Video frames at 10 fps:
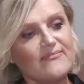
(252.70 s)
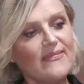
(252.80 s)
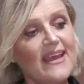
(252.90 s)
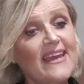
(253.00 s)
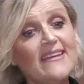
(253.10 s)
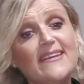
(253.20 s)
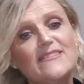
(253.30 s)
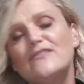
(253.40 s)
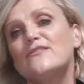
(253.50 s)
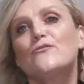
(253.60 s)
and
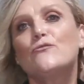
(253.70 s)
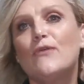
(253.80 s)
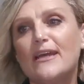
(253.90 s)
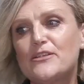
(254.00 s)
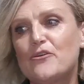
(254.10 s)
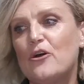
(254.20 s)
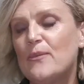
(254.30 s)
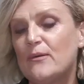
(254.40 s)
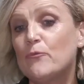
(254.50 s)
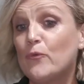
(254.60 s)
Easter's a great
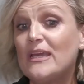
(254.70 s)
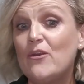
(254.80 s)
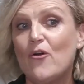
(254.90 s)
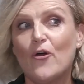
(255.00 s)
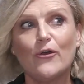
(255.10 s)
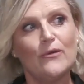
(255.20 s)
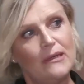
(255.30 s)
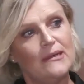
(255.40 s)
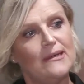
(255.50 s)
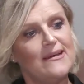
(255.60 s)
time, and we know
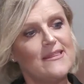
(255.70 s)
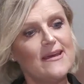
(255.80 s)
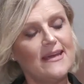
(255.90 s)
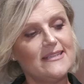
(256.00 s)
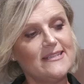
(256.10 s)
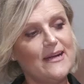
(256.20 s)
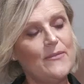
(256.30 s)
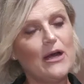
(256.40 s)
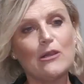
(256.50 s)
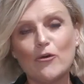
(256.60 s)
that
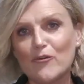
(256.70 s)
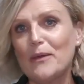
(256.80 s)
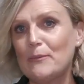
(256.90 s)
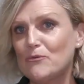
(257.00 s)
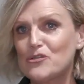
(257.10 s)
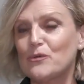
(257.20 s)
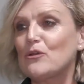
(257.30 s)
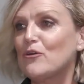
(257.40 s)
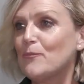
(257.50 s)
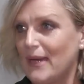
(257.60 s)
a lot of people do a
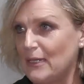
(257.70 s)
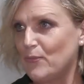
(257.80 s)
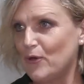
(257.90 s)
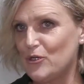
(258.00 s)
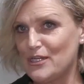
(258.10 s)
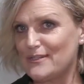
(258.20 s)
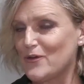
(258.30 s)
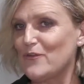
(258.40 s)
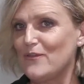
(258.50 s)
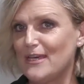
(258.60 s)
lot of paint projects
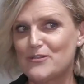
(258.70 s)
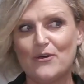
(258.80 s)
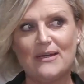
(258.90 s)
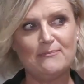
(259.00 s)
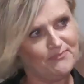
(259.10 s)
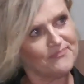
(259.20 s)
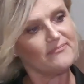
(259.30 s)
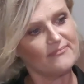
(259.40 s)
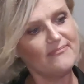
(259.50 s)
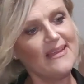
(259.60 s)
over that time.
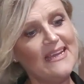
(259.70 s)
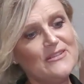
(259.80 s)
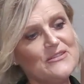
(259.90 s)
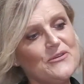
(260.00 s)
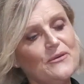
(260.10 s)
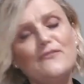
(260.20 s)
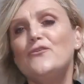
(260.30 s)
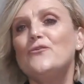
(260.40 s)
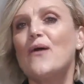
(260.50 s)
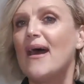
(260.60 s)
And so if
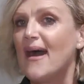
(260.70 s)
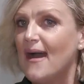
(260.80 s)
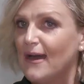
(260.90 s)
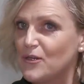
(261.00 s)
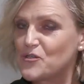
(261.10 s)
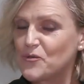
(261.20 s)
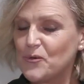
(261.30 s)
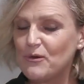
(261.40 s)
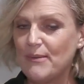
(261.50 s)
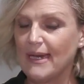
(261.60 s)
you are
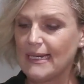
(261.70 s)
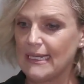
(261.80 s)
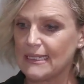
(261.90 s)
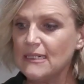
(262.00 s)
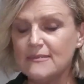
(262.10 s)
unsure about colour,